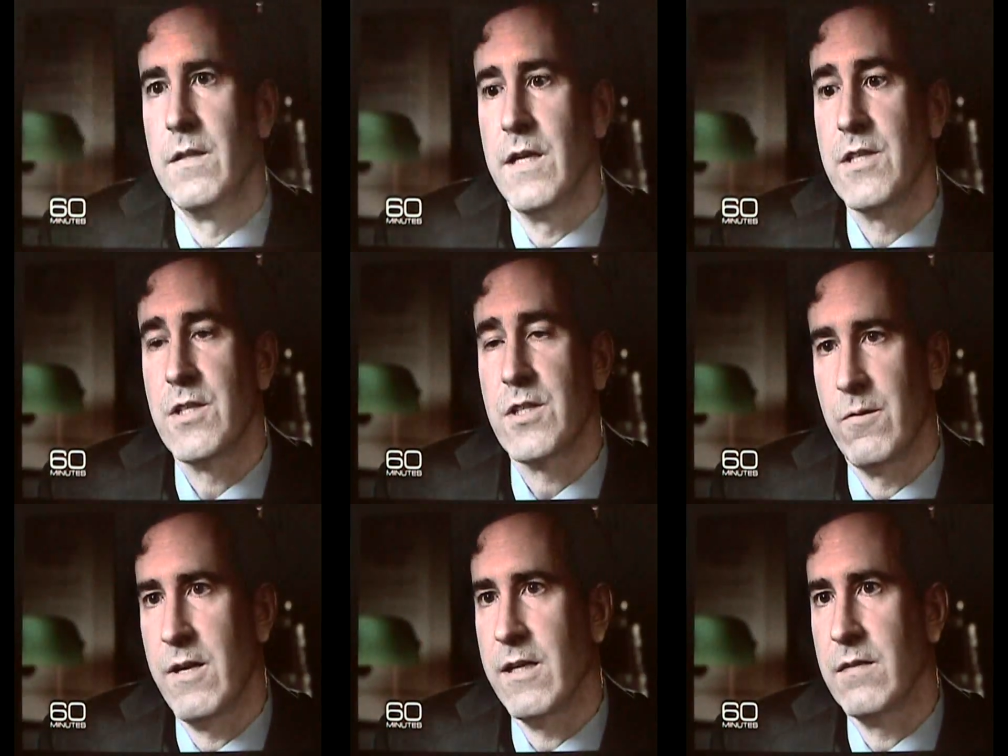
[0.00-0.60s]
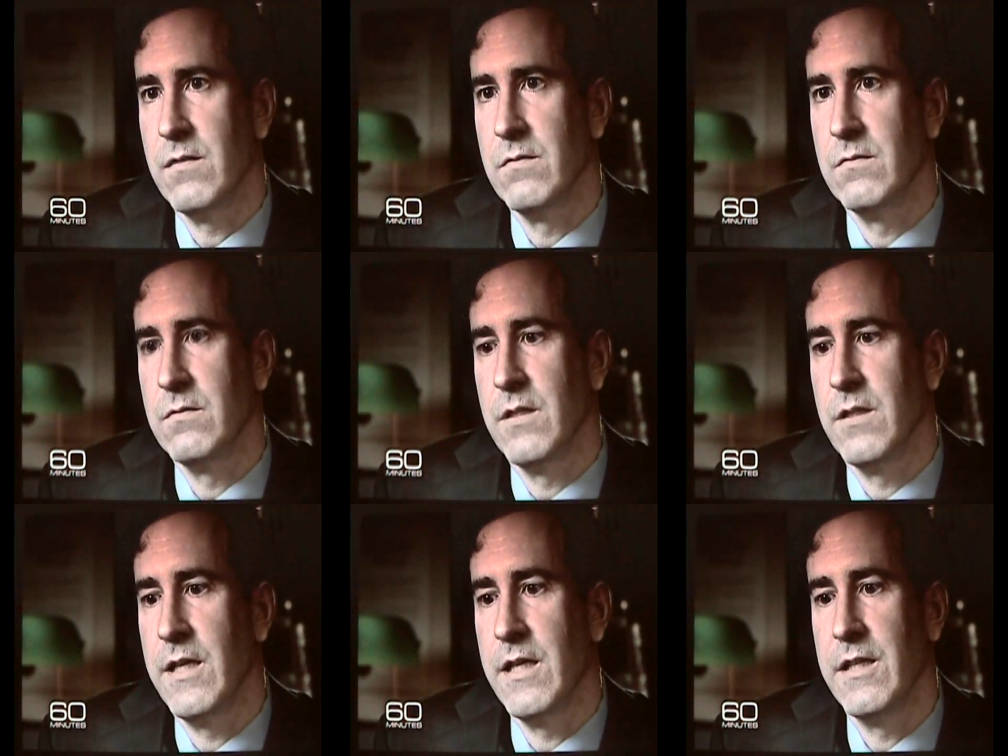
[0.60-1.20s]
That is correct.
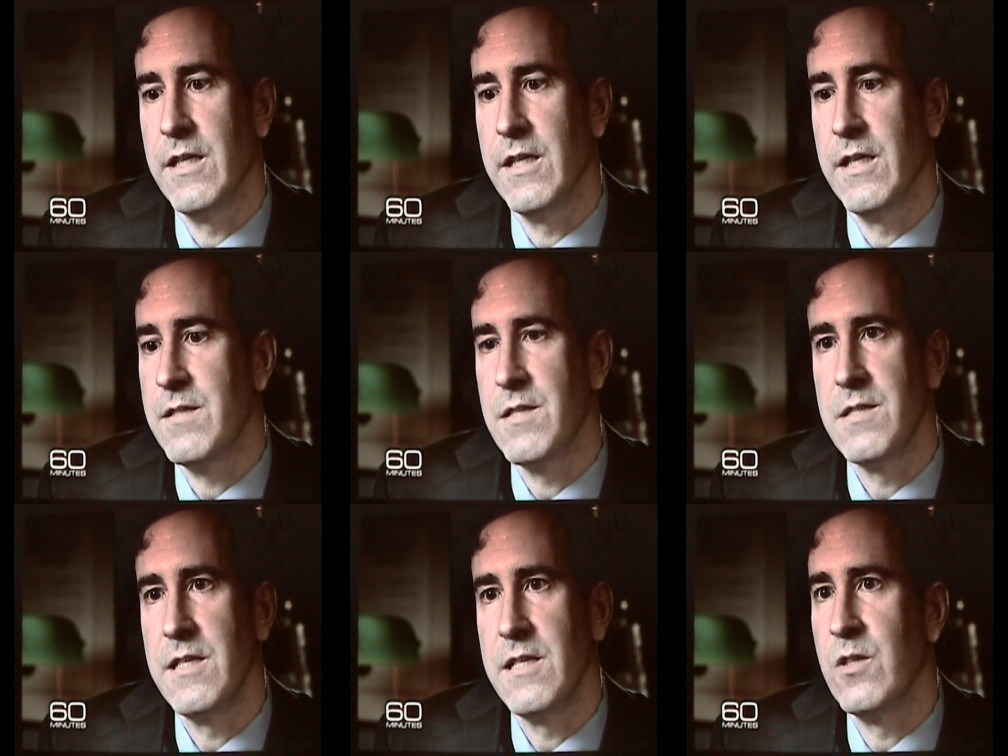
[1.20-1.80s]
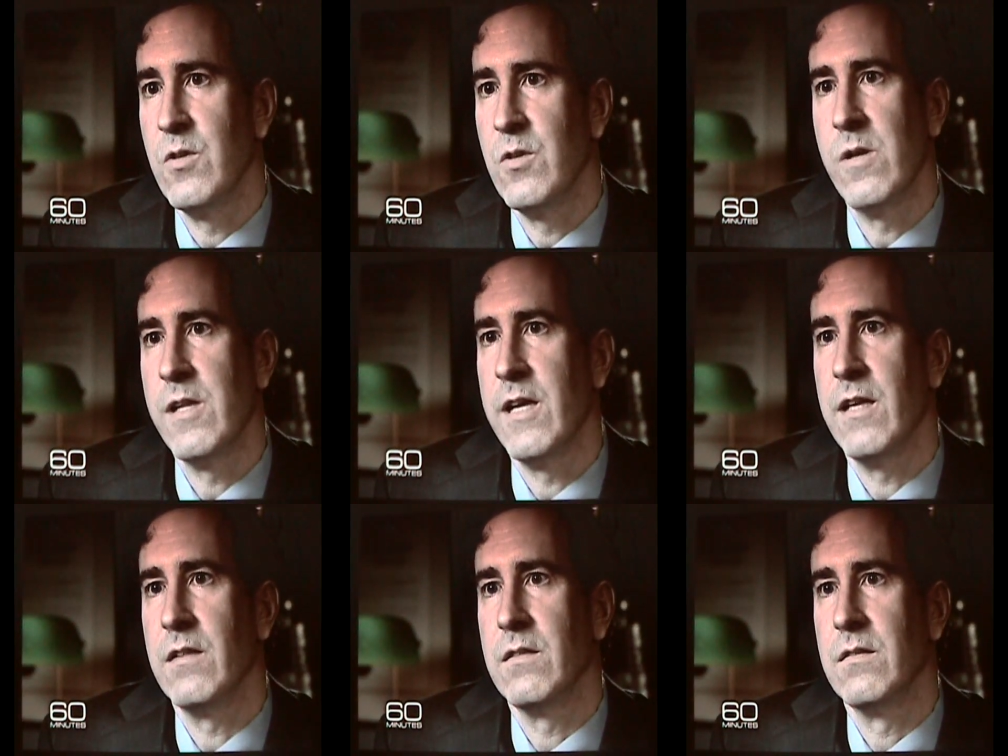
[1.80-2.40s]
And the SEC
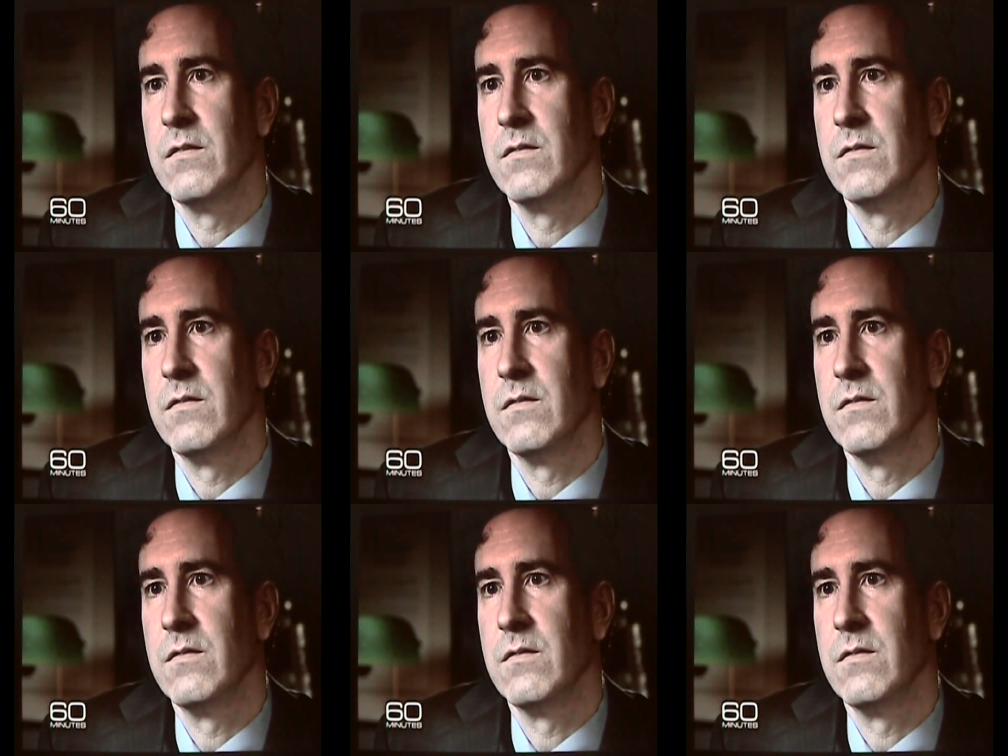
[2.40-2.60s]
ignored that.